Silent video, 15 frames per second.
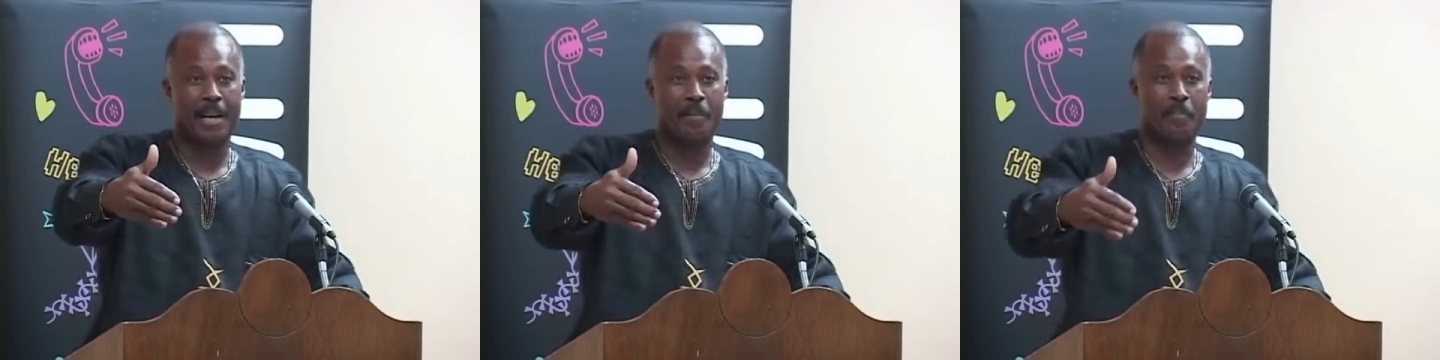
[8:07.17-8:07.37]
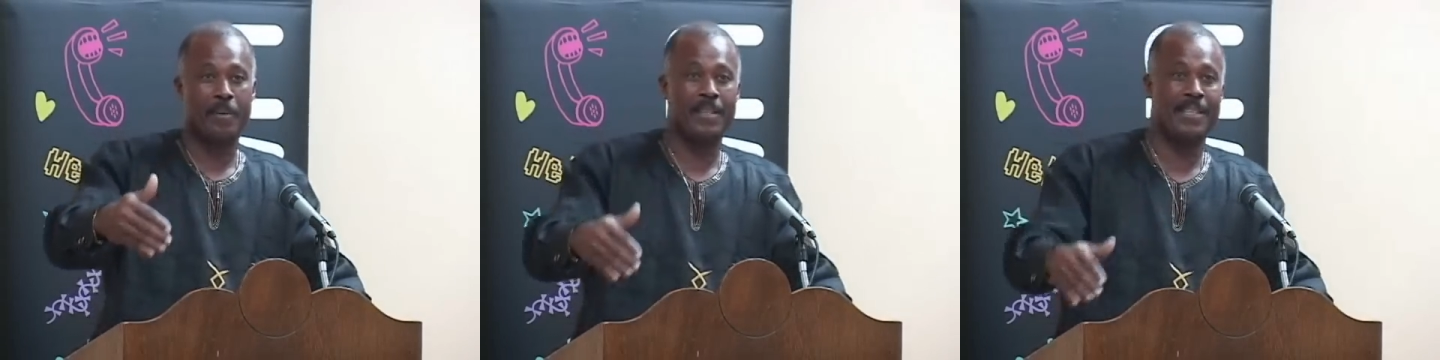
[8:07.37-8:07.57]

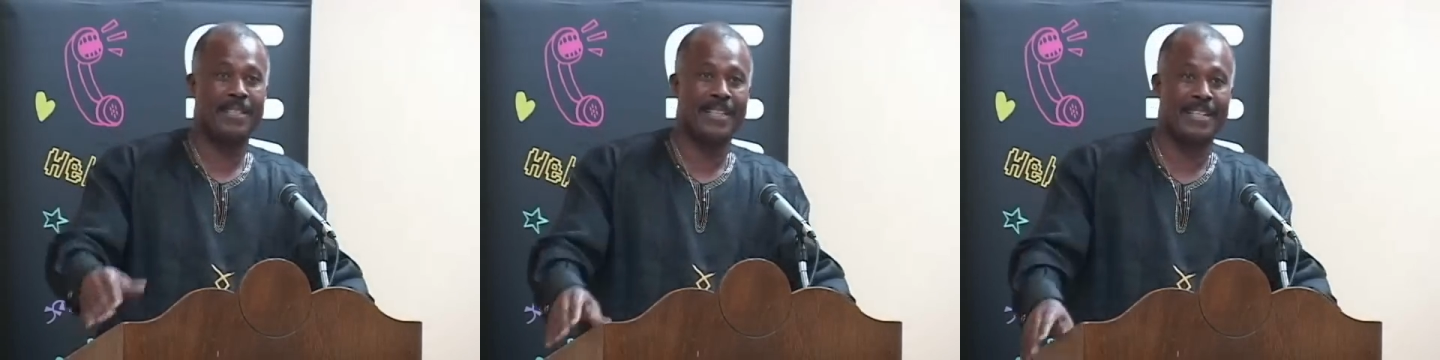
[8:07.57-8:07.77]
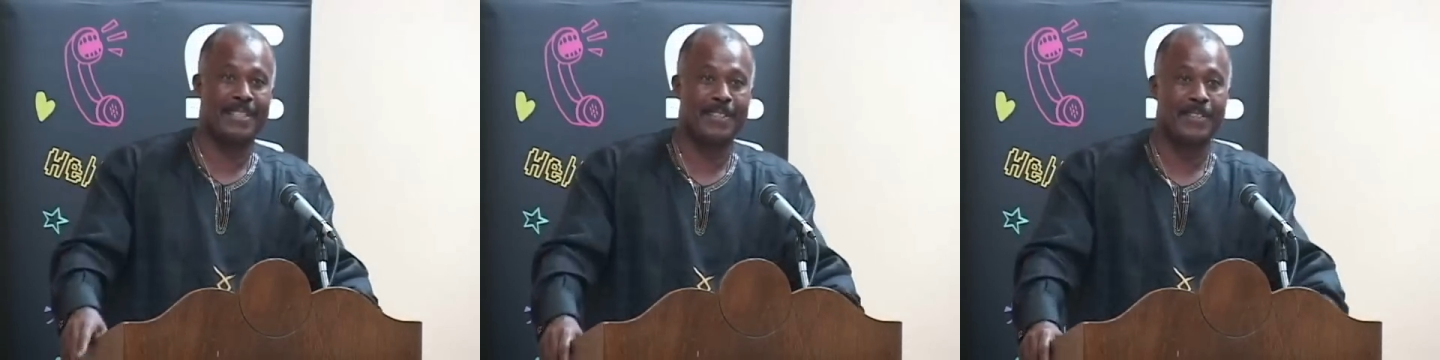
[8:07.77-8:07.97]

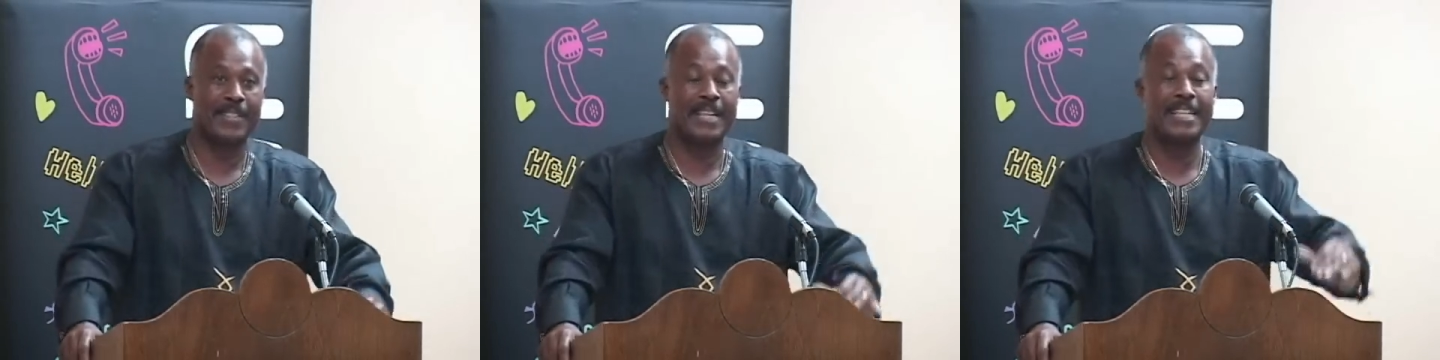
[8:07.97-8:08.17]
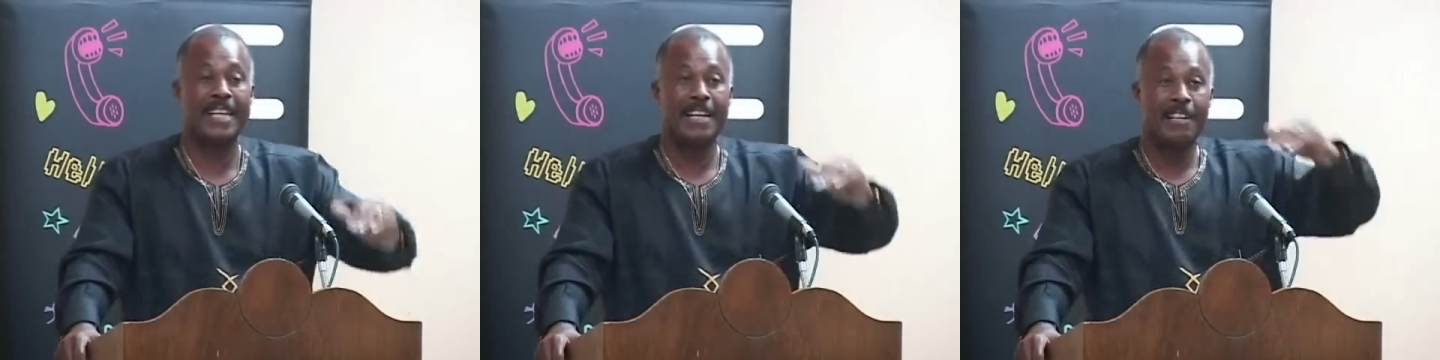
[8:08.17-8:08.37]
predecessors,
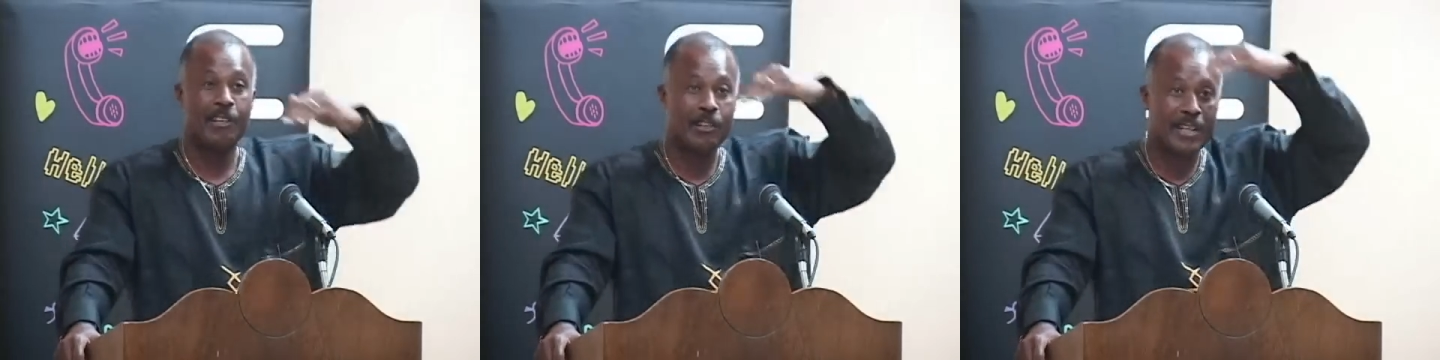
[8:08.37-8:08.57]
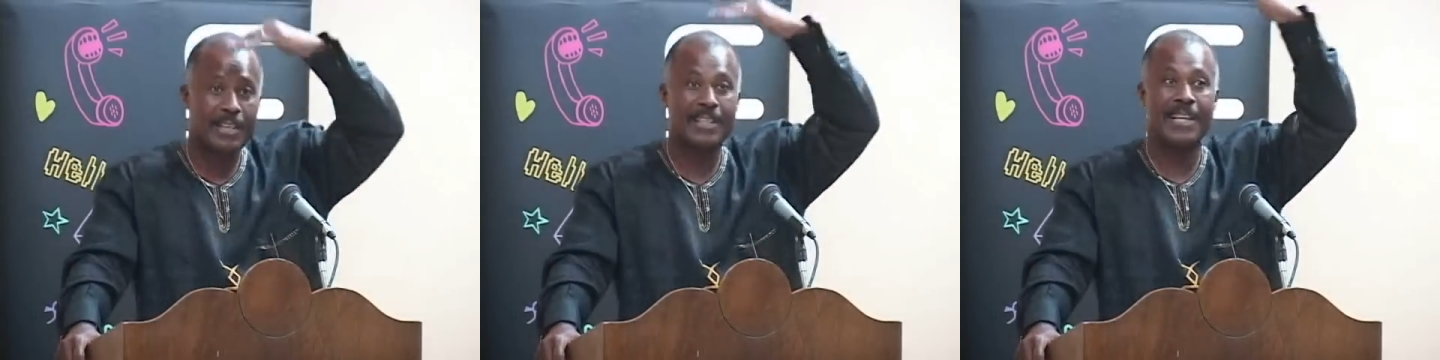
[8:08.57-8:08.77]
and they're
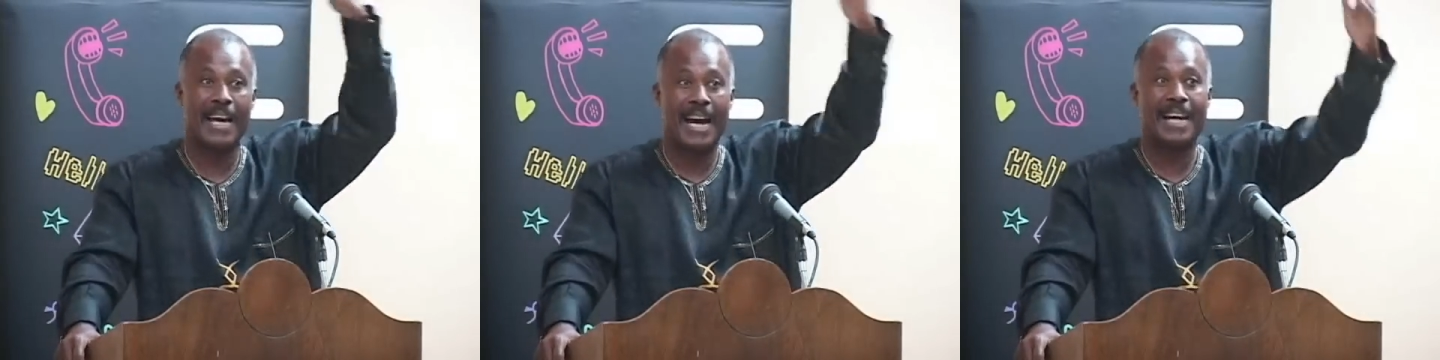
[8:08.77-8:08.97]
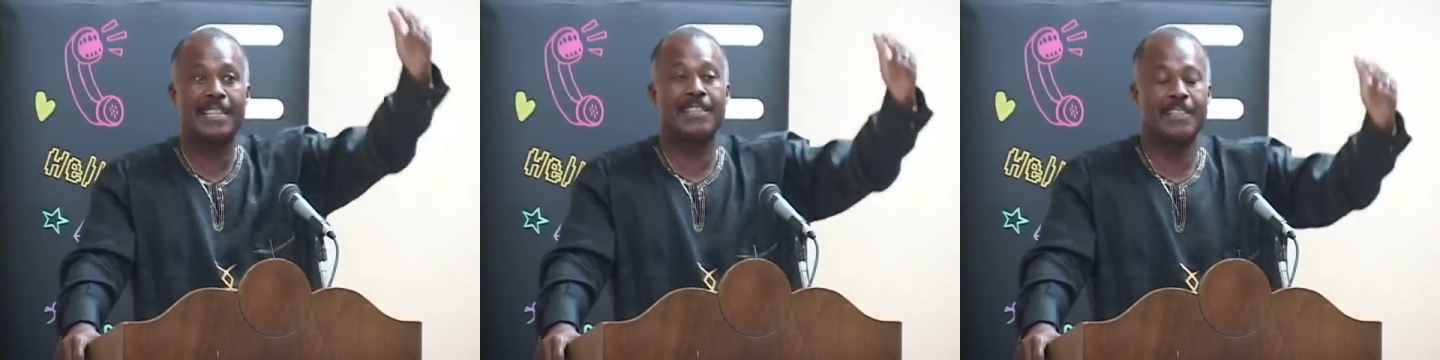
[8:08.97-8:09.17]
looking
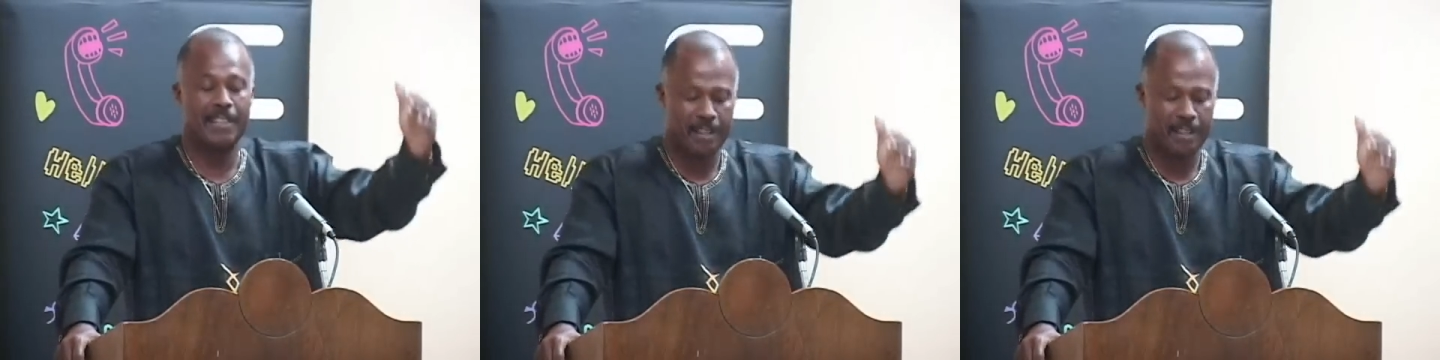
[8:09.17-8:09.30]
at an